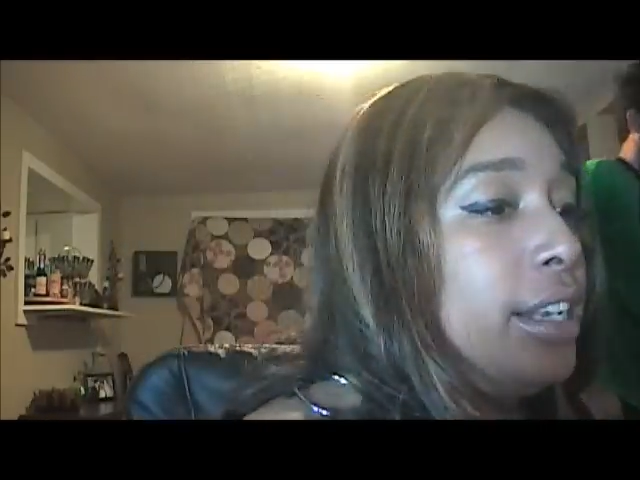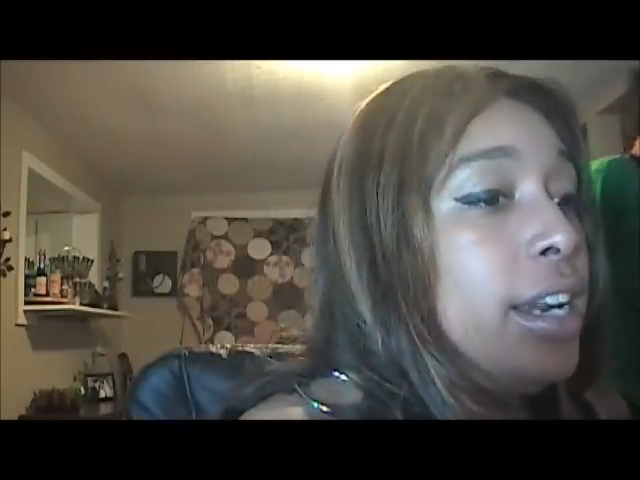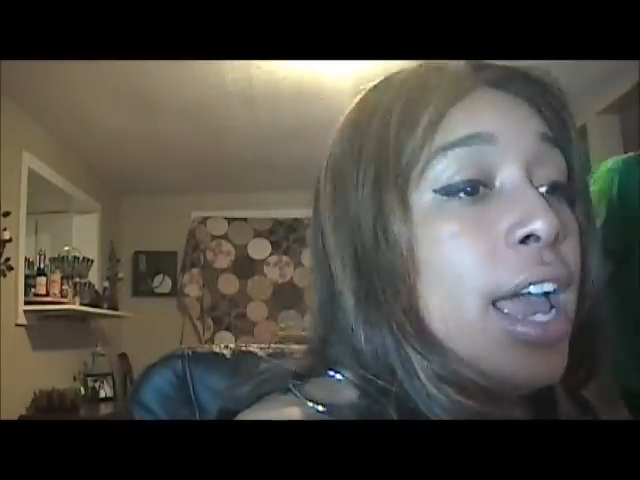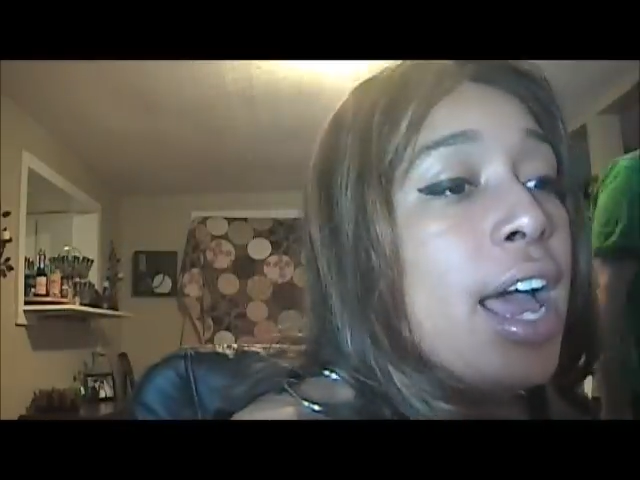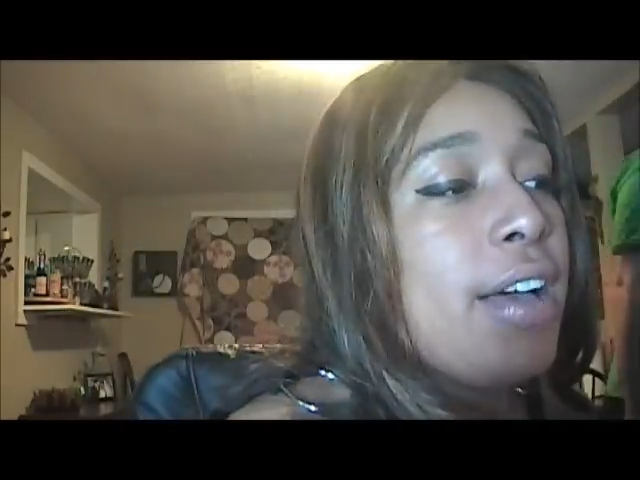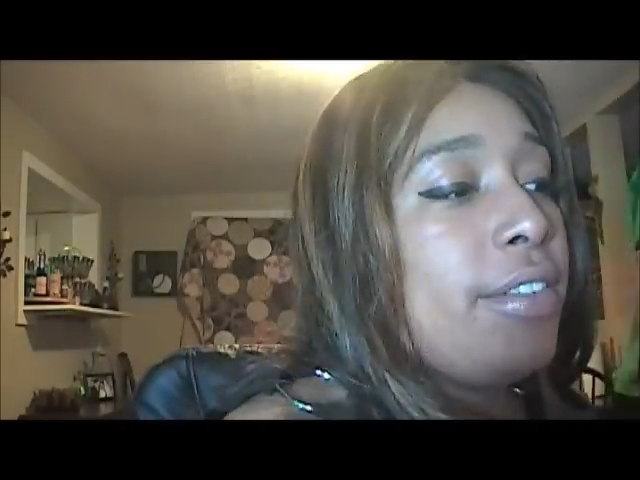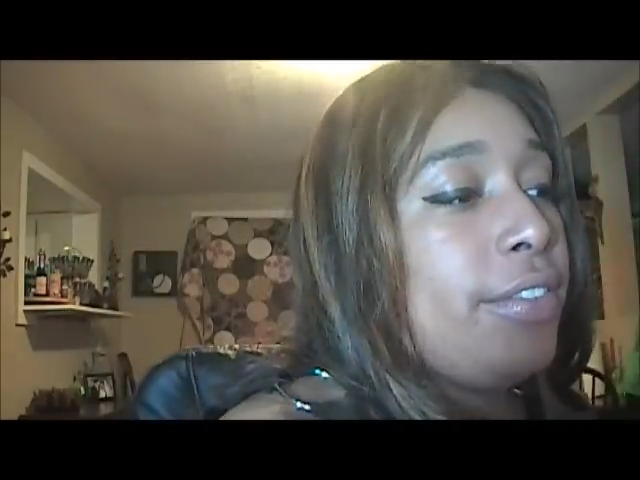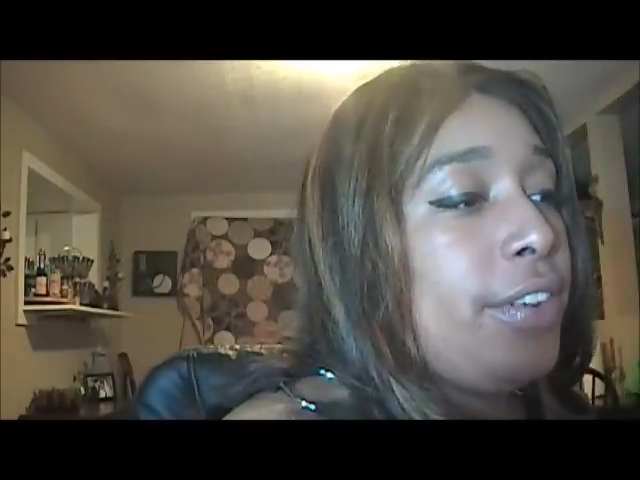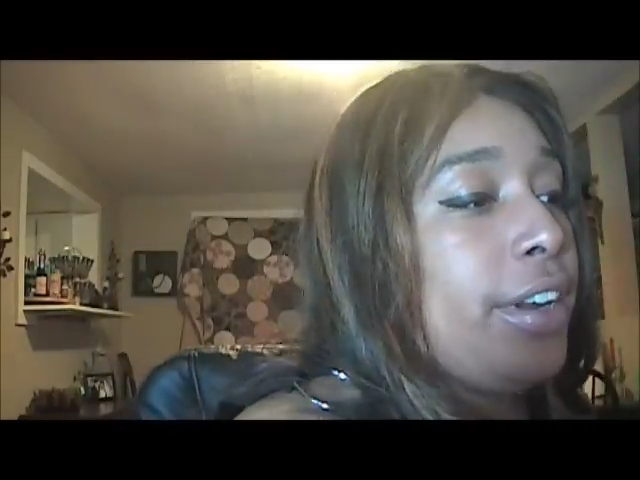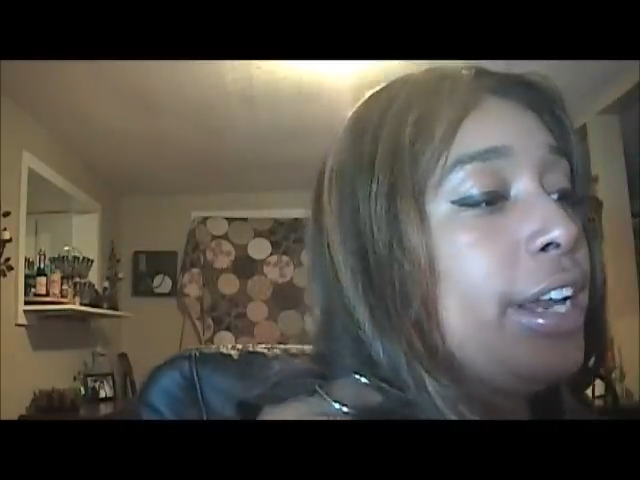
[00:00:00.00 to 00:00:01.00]
did have
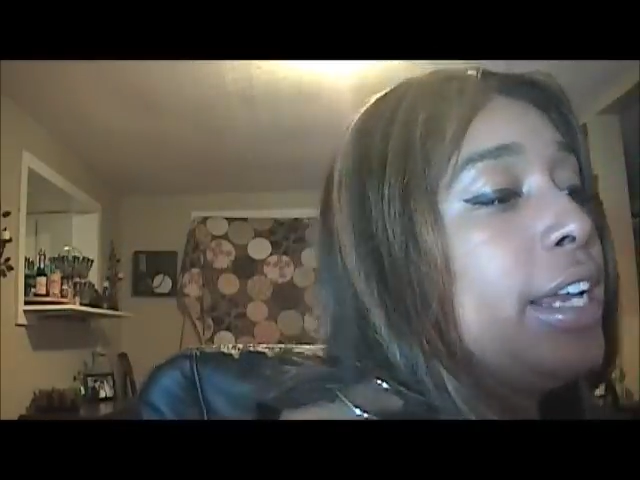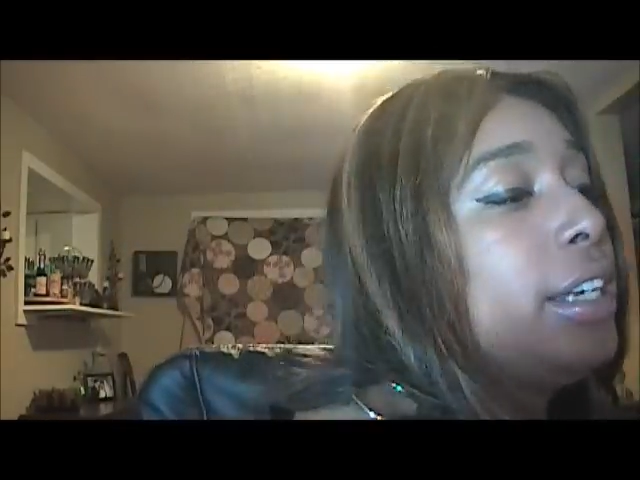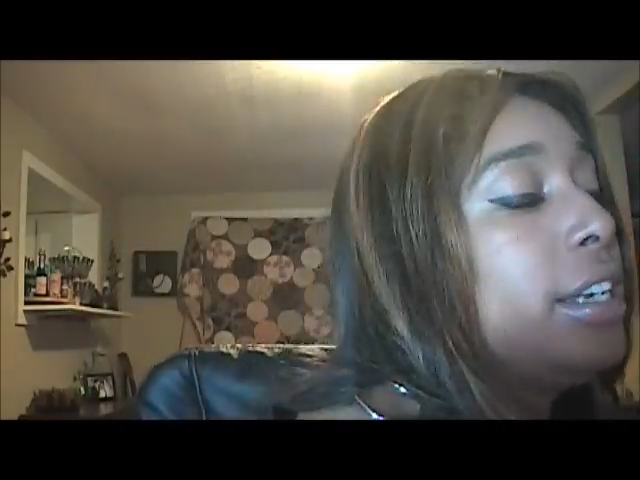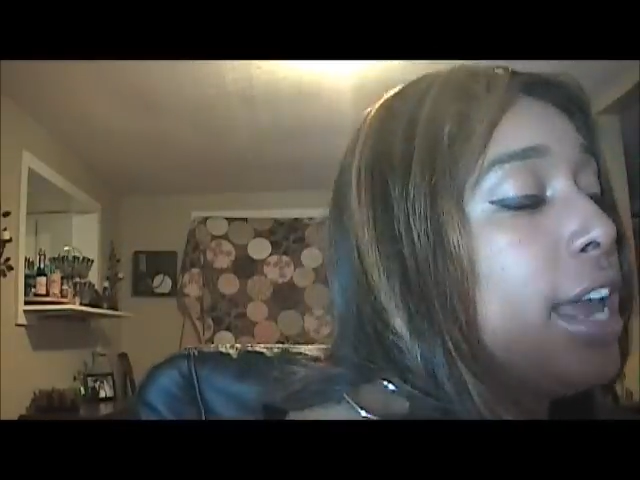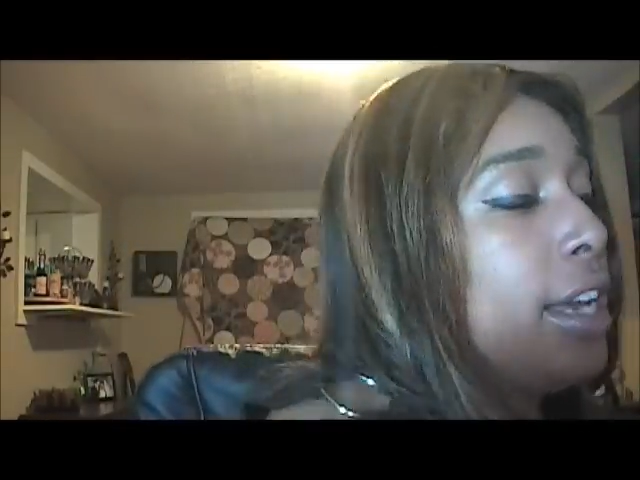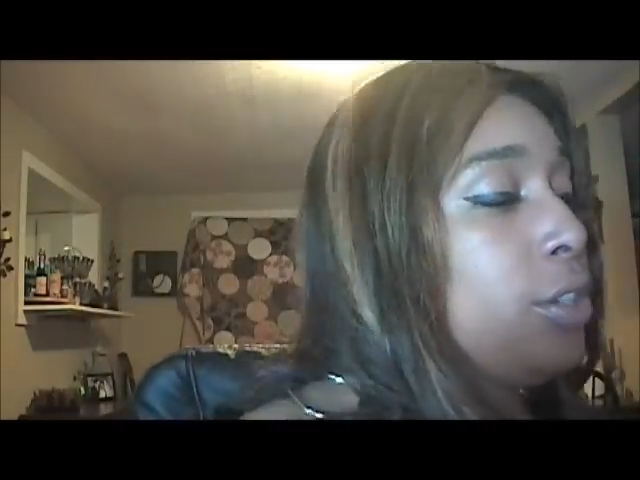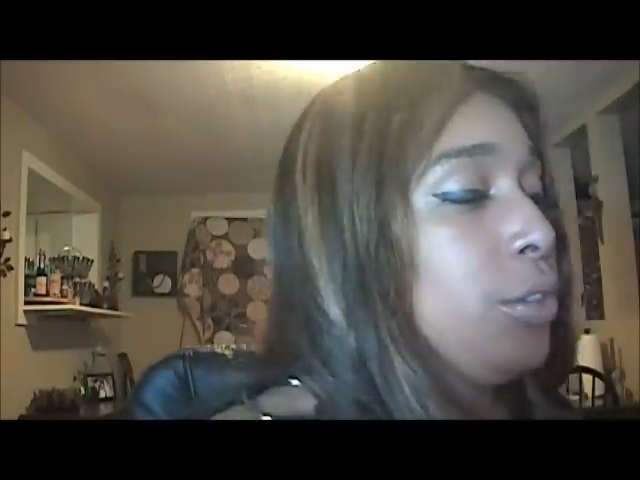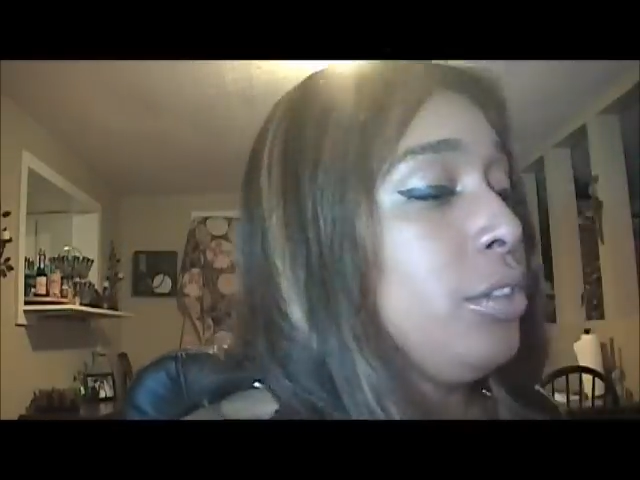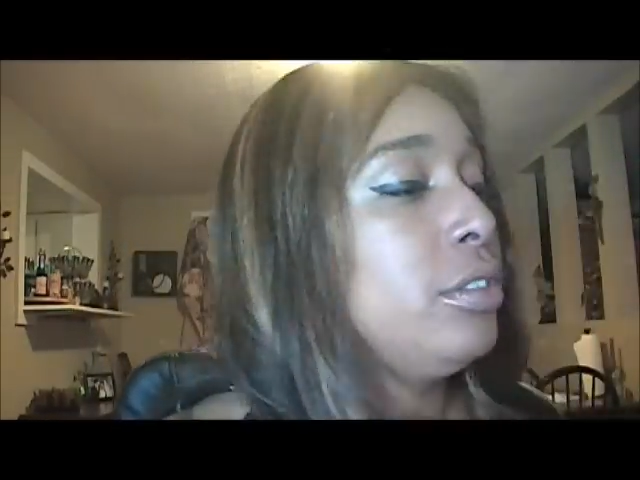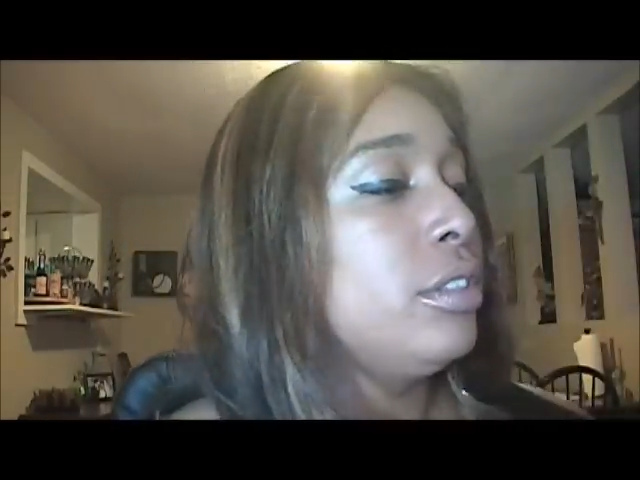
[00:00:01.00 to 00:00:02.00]
a very
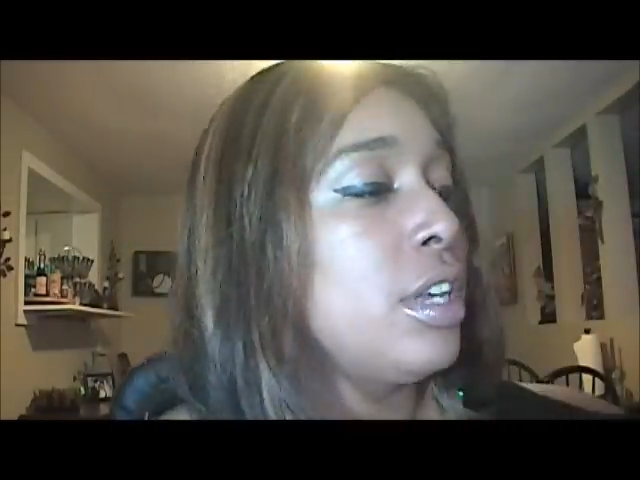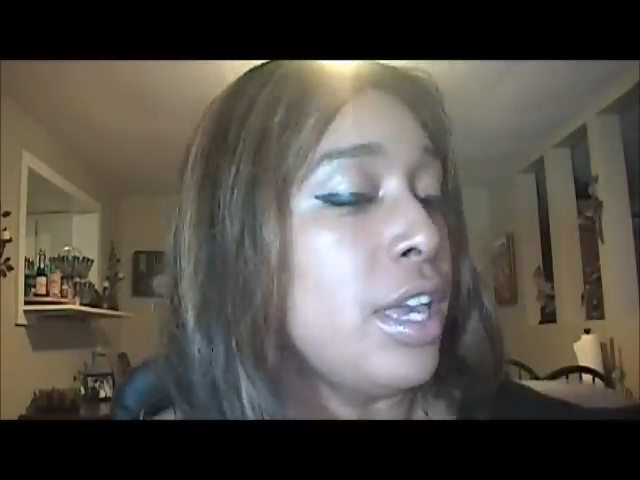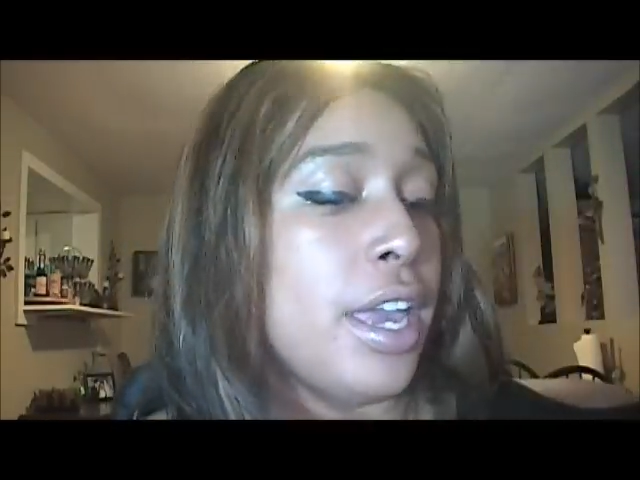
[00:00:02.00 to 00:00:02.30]
natural